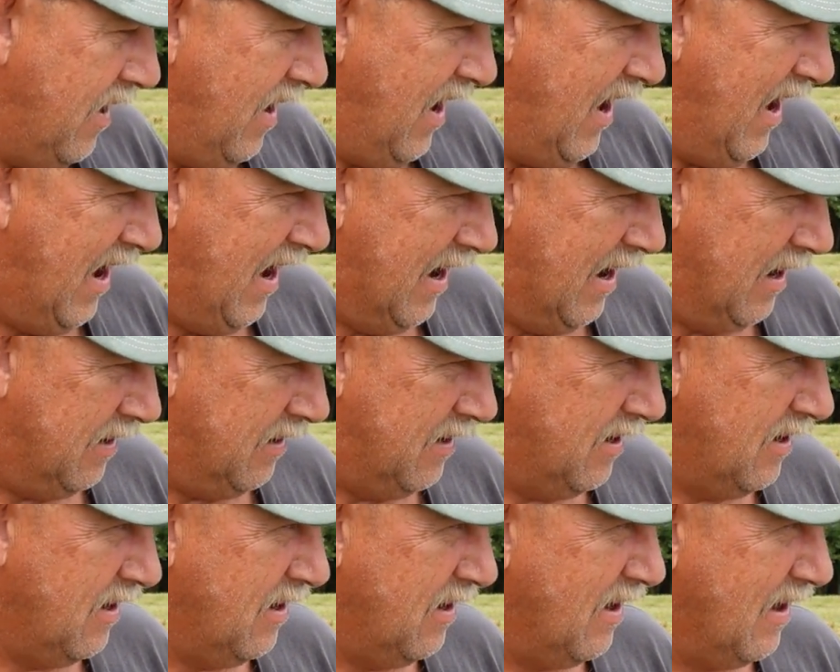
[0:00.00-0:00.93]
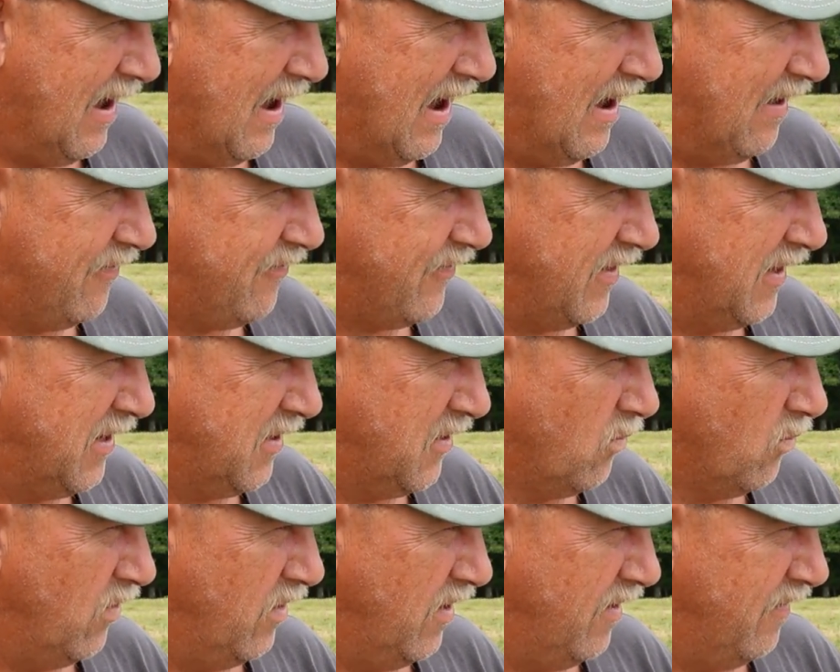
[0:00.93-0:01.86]
And I
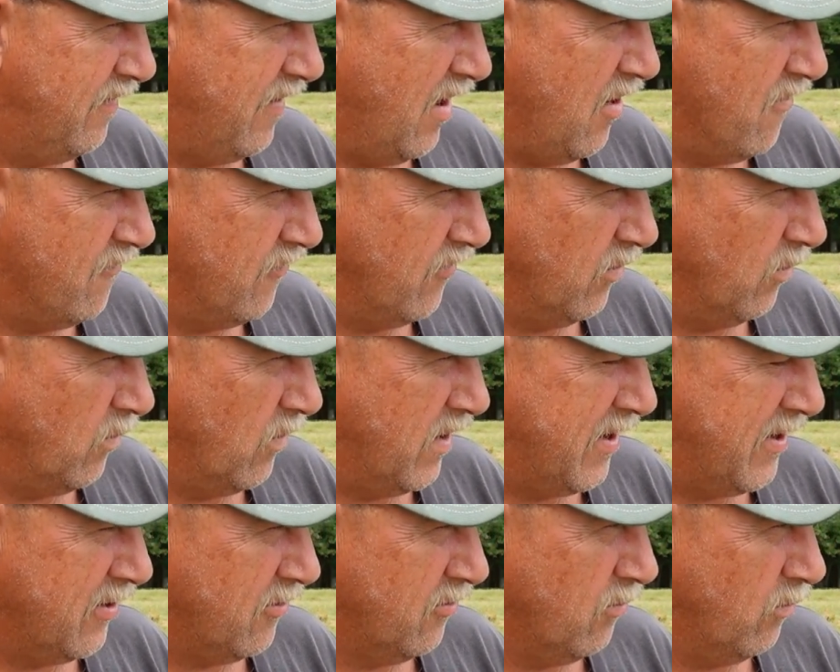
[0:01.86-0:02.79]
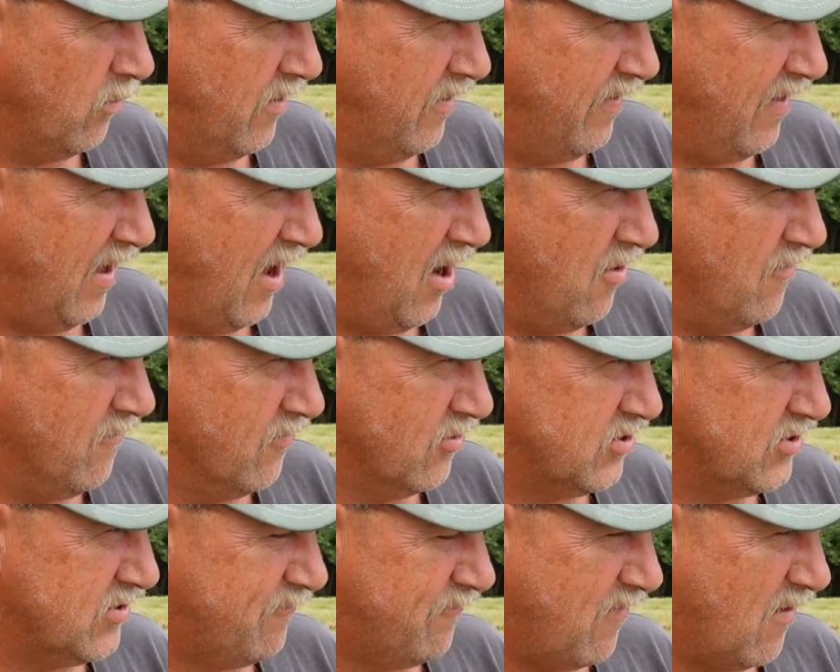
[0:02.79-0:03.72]
think over the winter, with
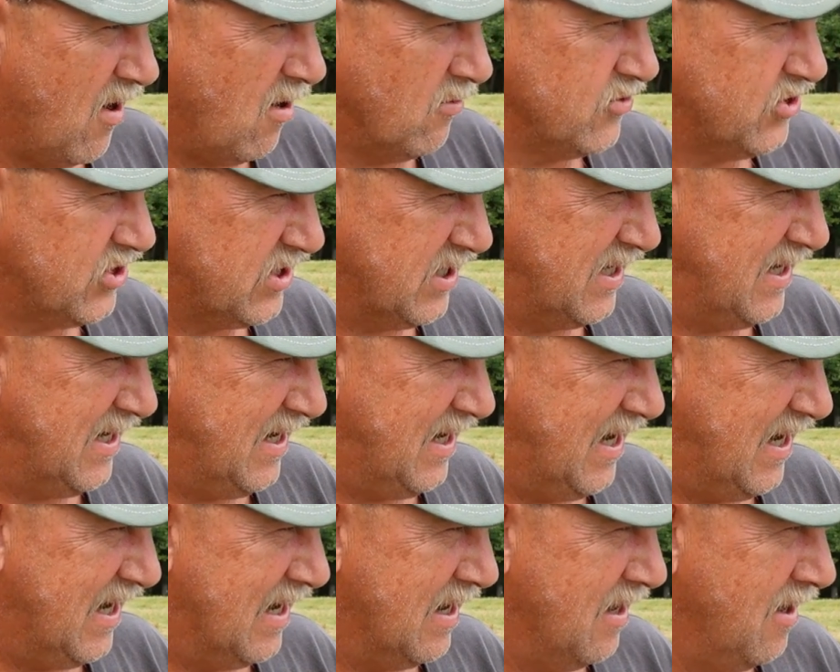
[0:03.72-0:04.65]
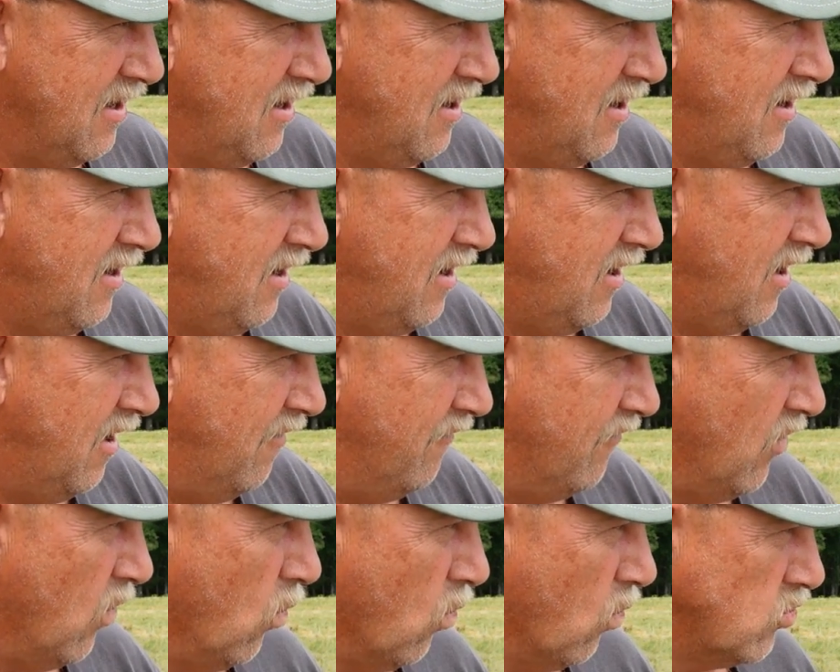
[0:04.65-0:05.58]
frost seeding
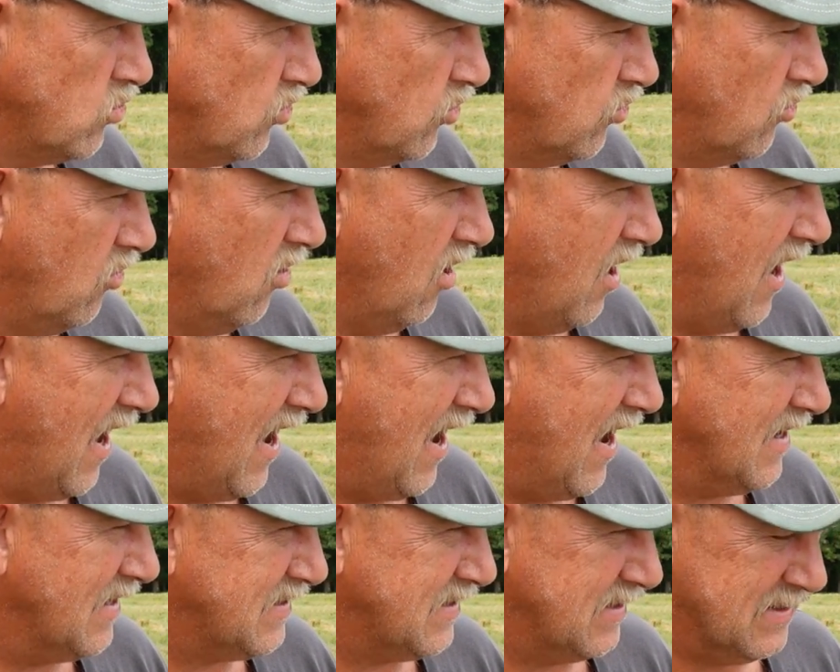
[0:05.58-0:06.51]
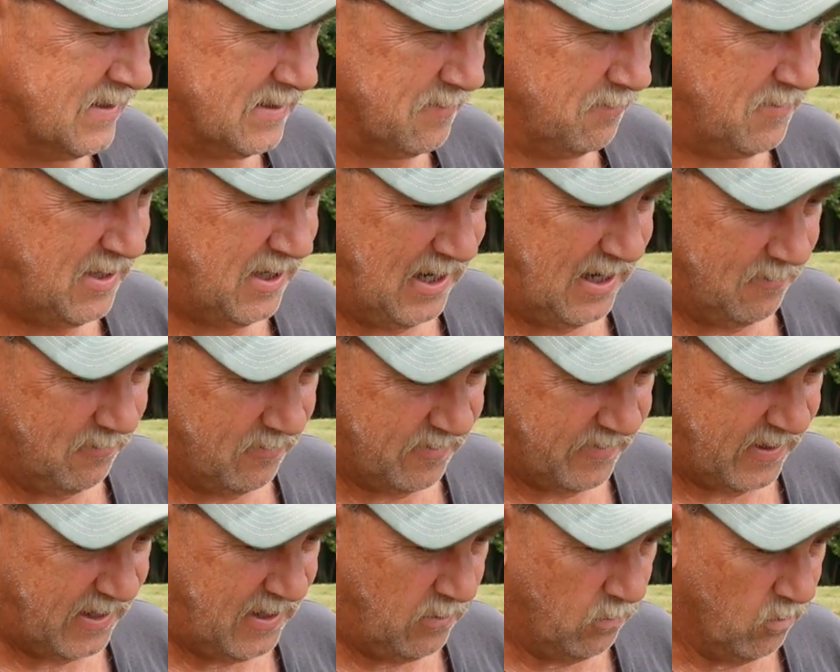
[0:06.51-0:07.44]
of orchard grass and some
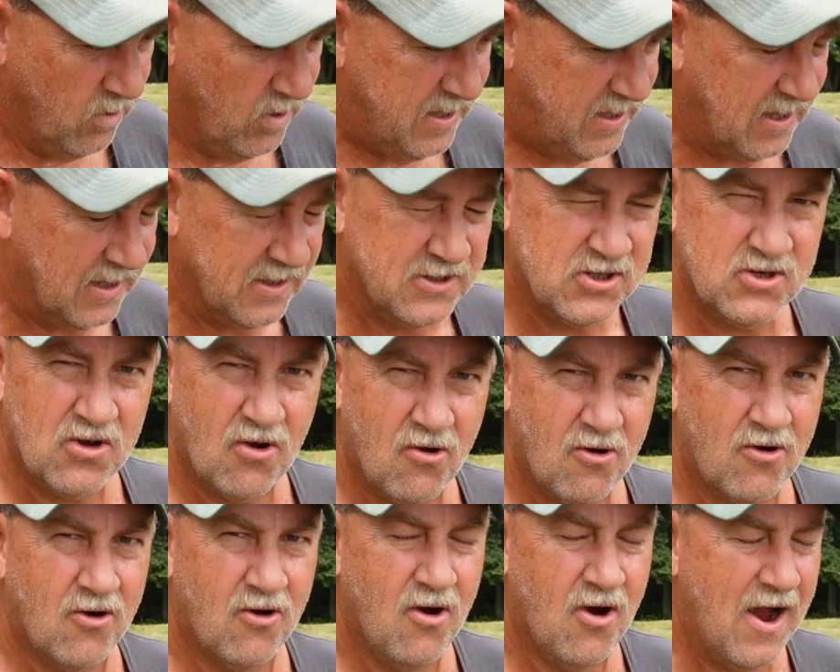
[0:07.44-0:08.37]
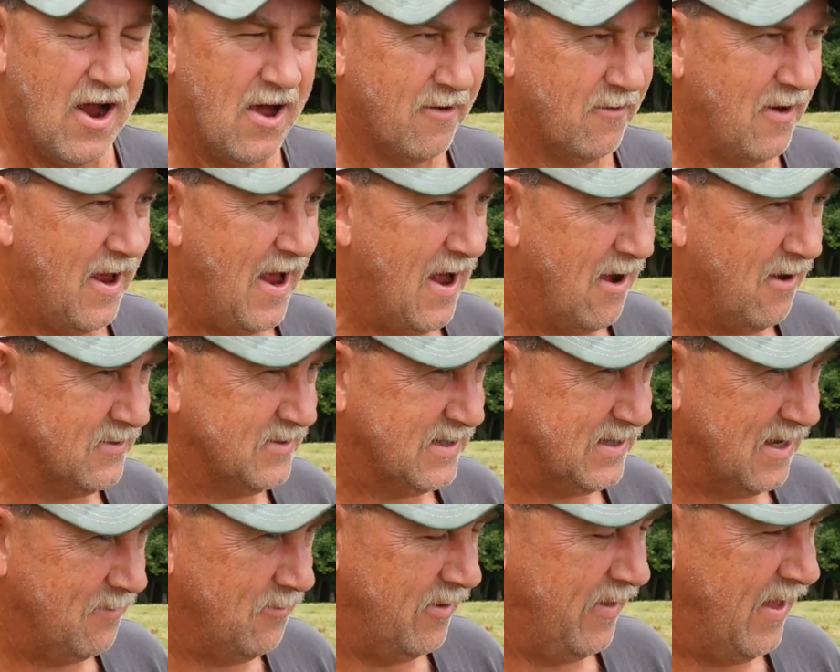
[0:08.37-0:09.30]
Timothy, we can start crowding out
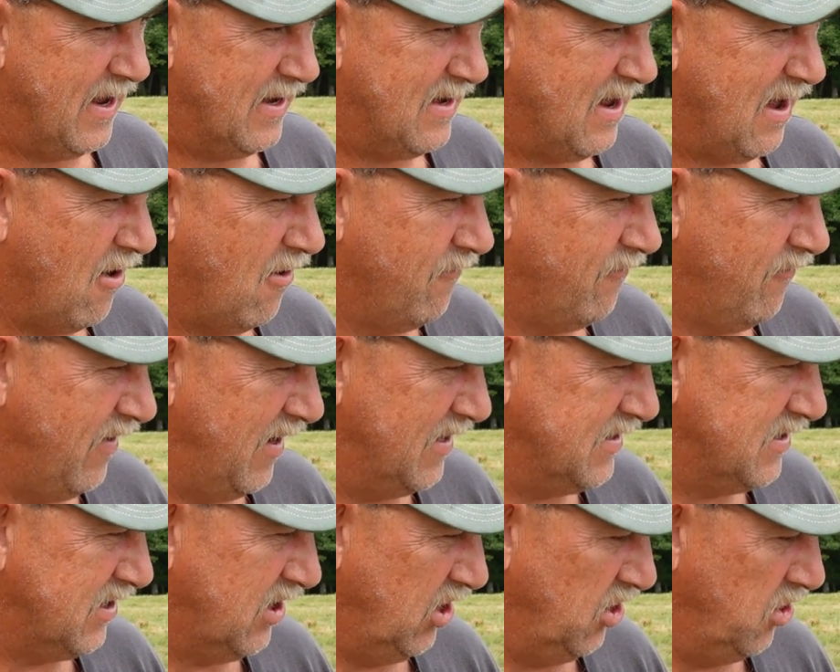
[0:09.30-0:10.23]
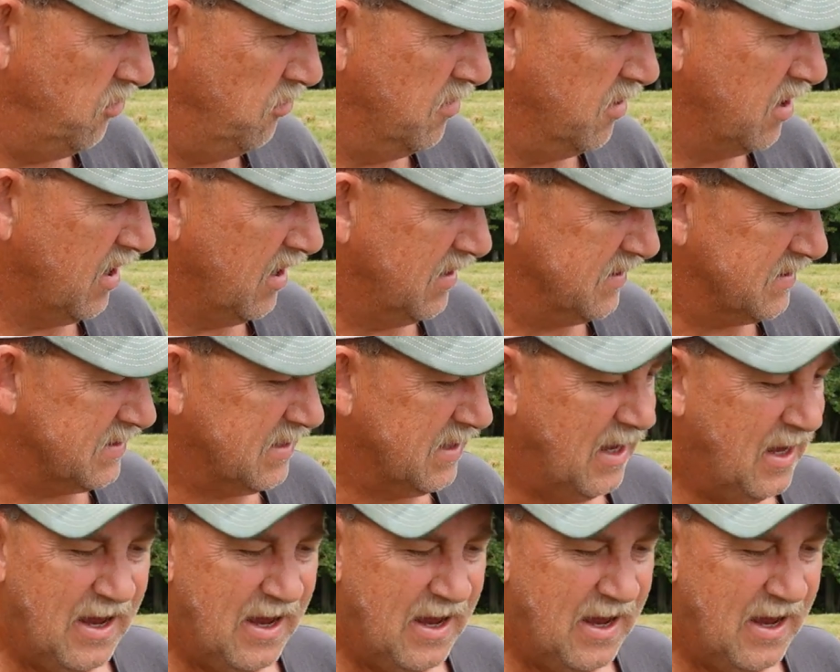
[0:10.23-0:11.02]
some of that tall fescue, because